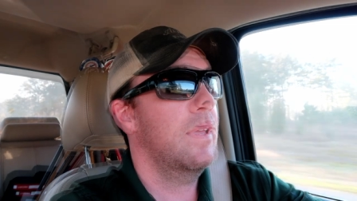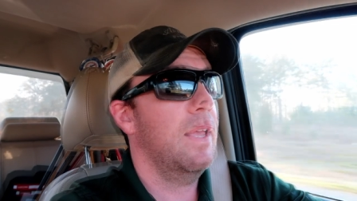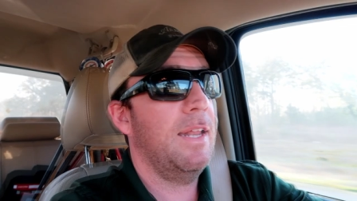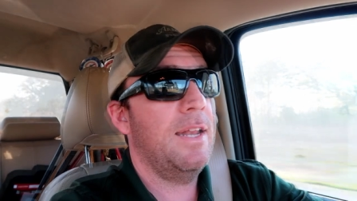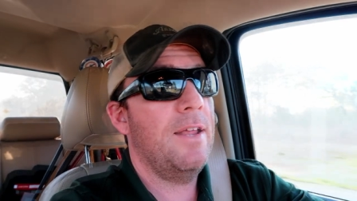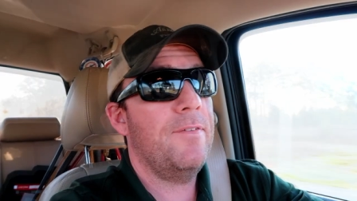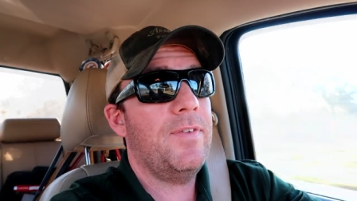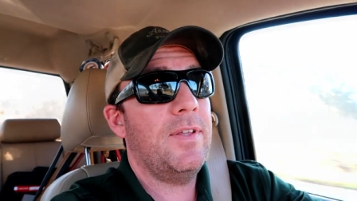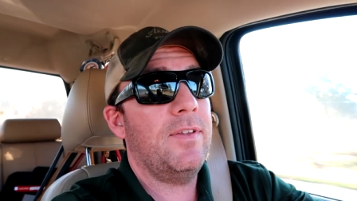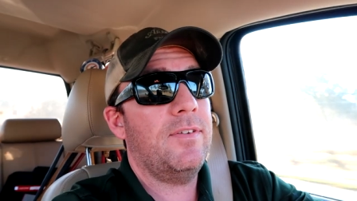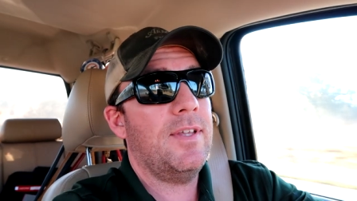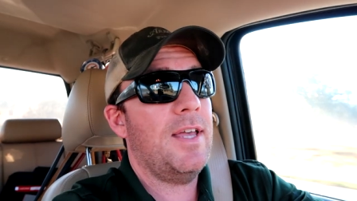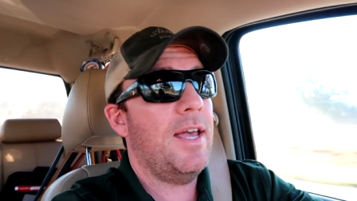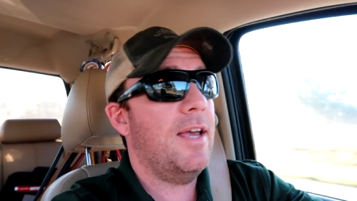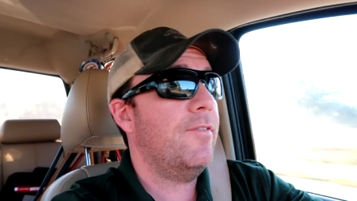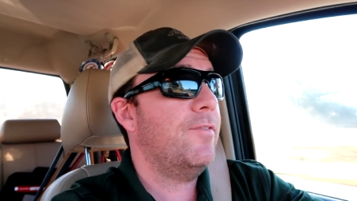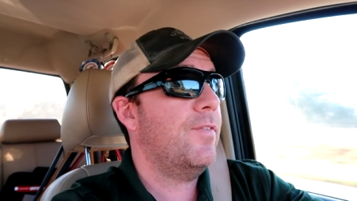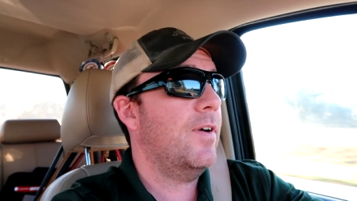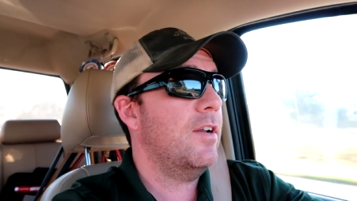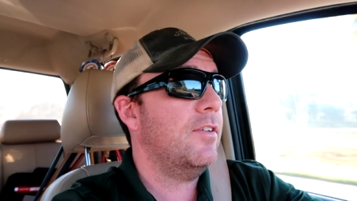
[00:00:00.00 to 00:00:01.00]
And if he
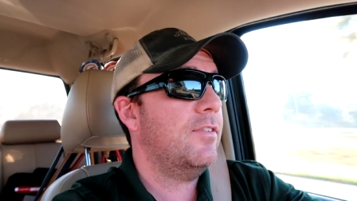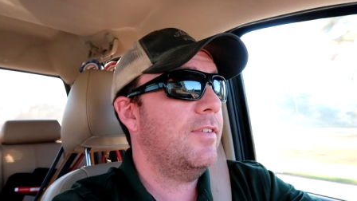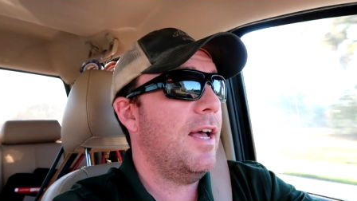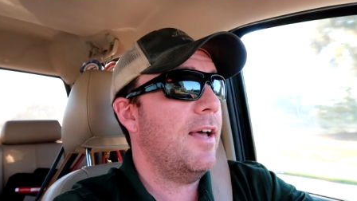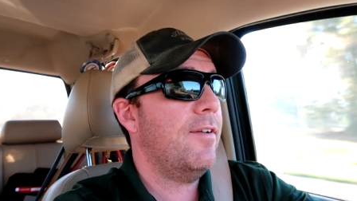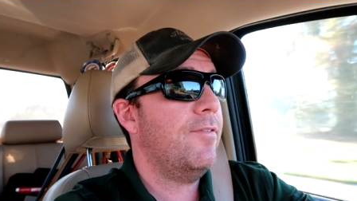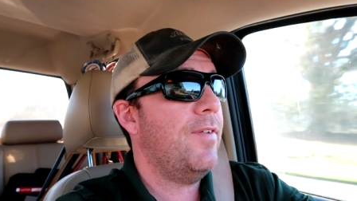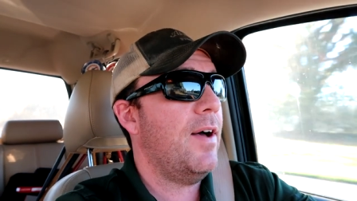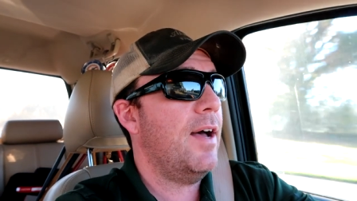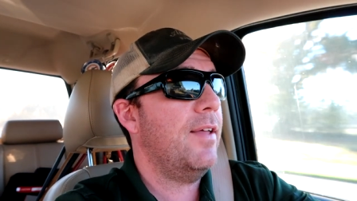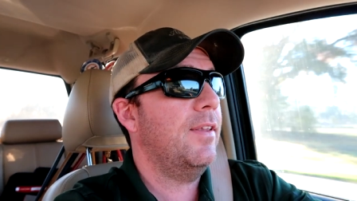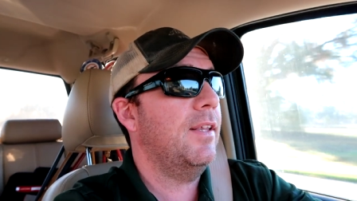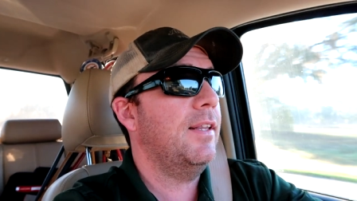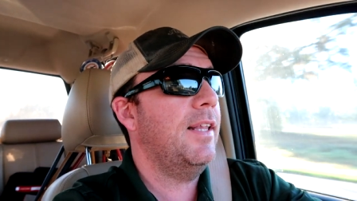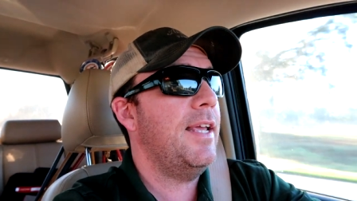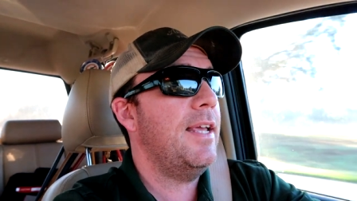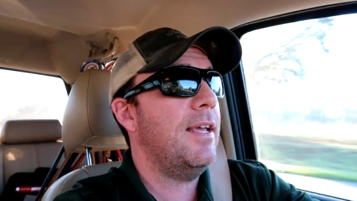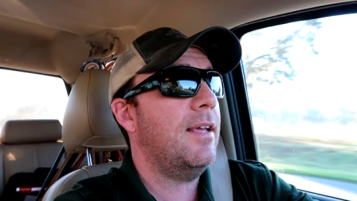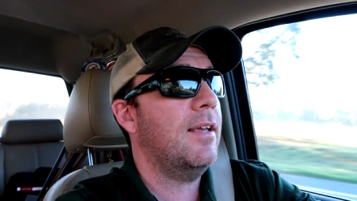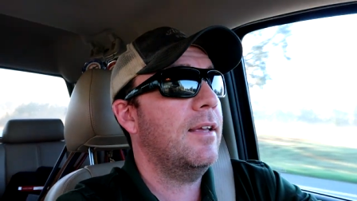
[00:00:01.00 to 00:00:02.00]
said, first I'd find the
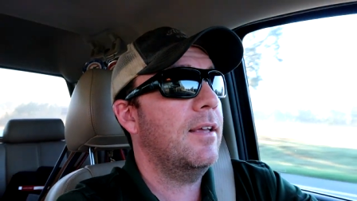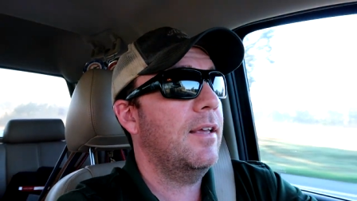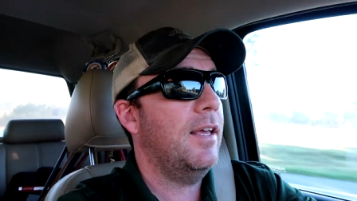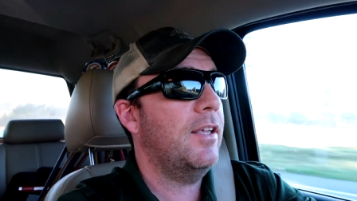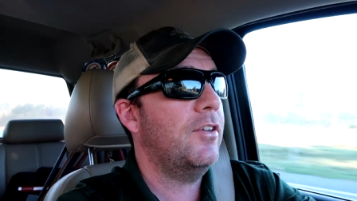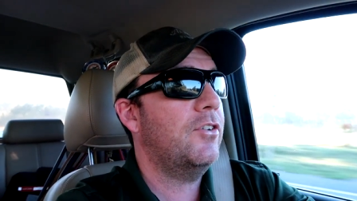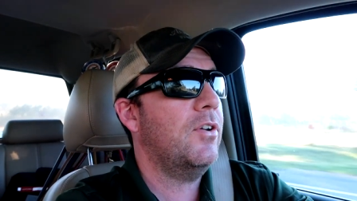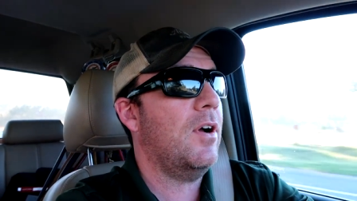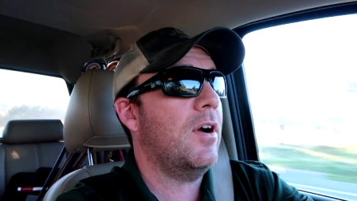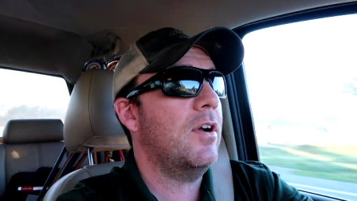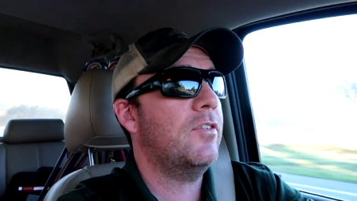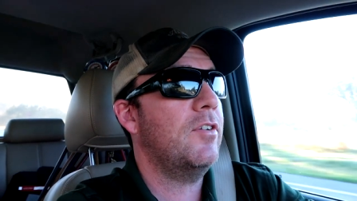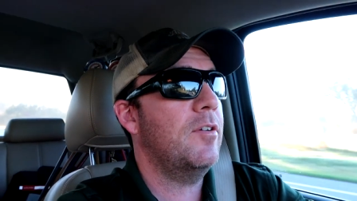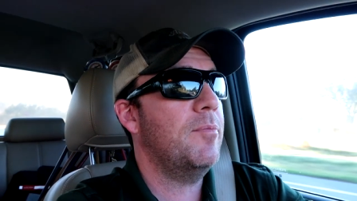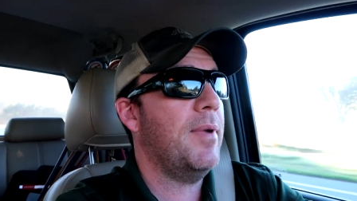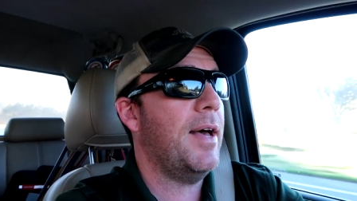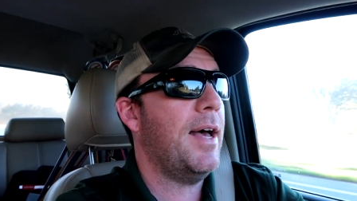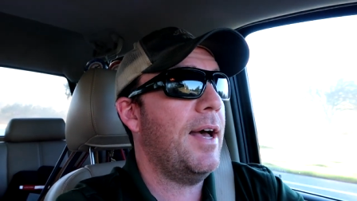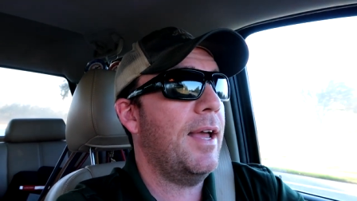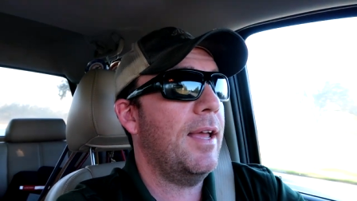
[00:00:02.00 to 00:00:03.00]
leak and charge
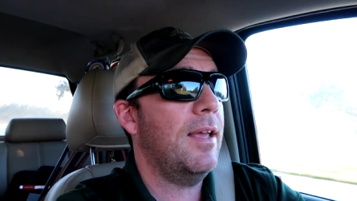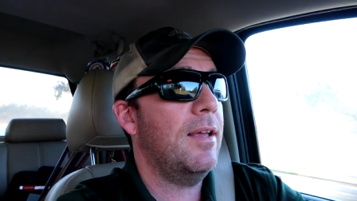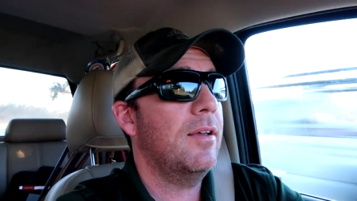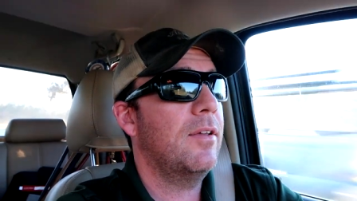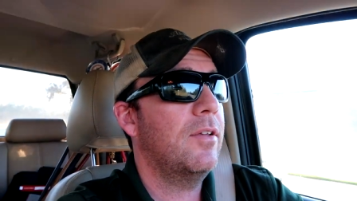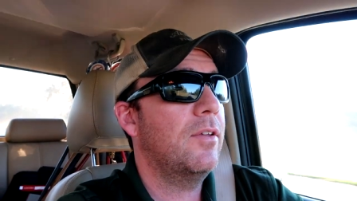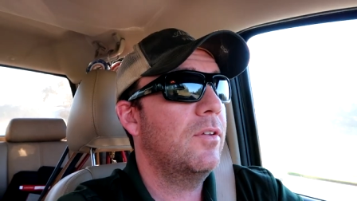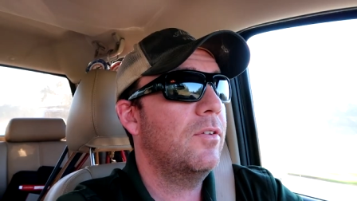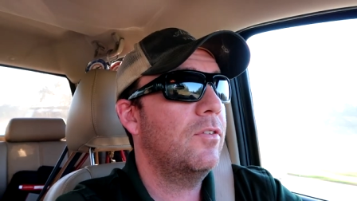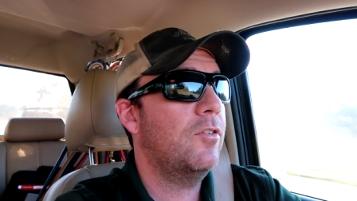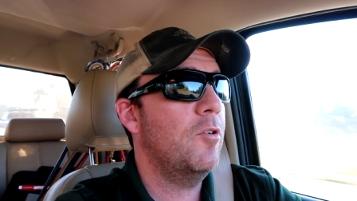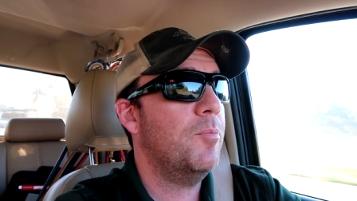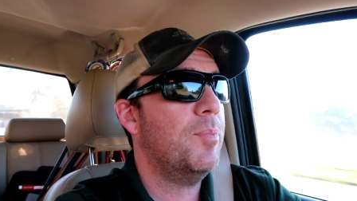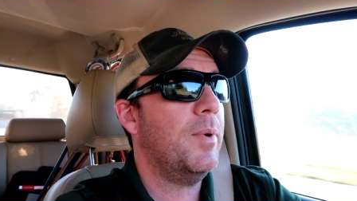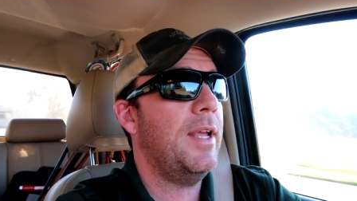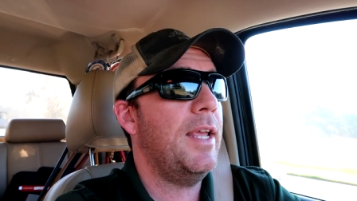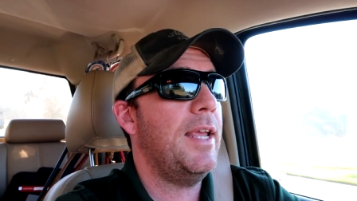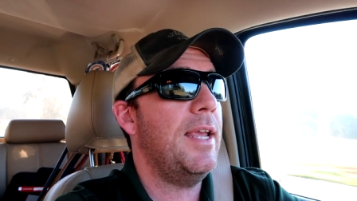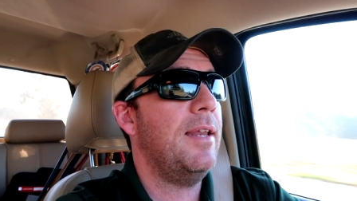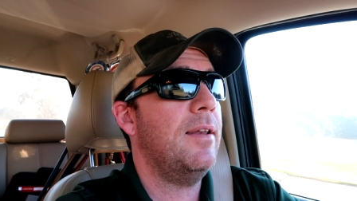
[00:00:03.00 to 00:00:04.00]
it by
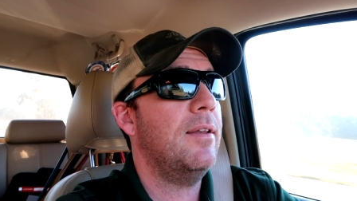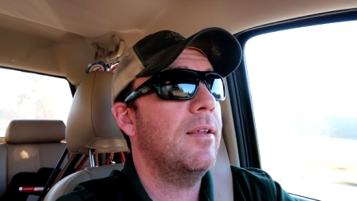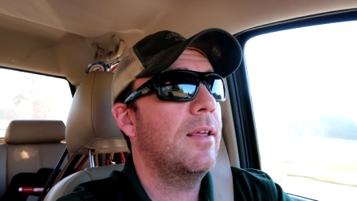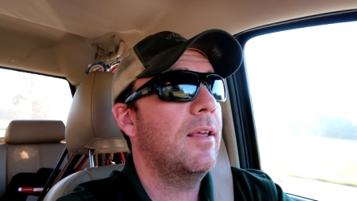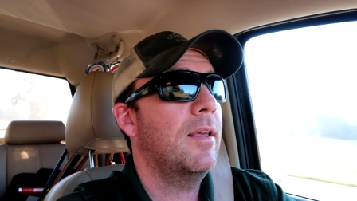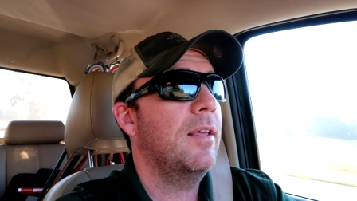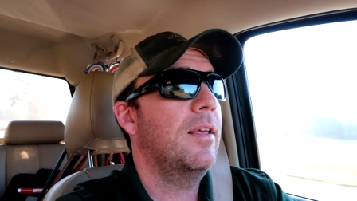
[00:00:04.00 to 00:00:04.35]
superheat